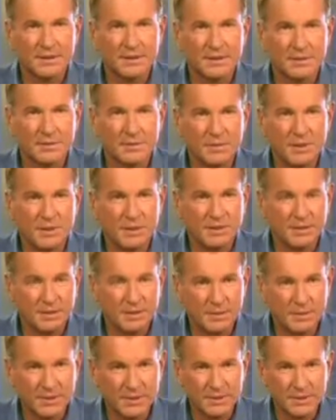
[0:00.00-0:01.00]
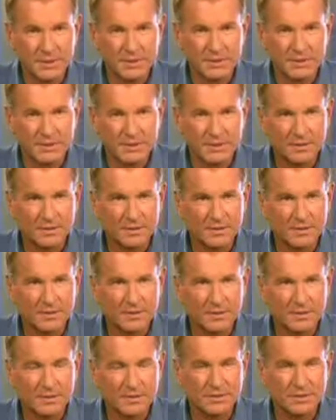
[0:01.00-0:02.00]
immediately begin to go
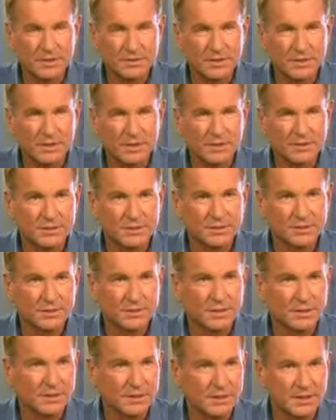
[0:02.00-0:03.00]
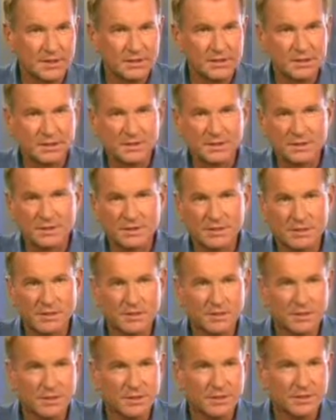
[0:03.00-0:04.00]
through a subconscious and conscious
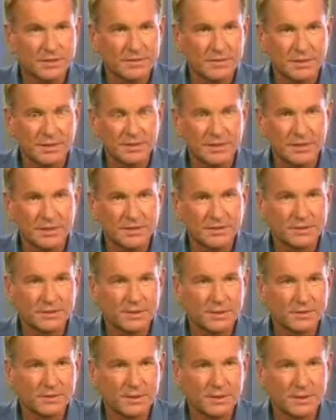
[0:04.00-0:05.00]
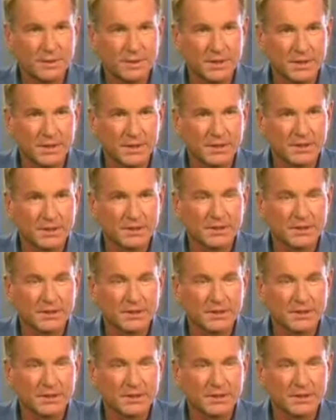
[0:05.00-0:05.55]
assessment of what it takes to get my way.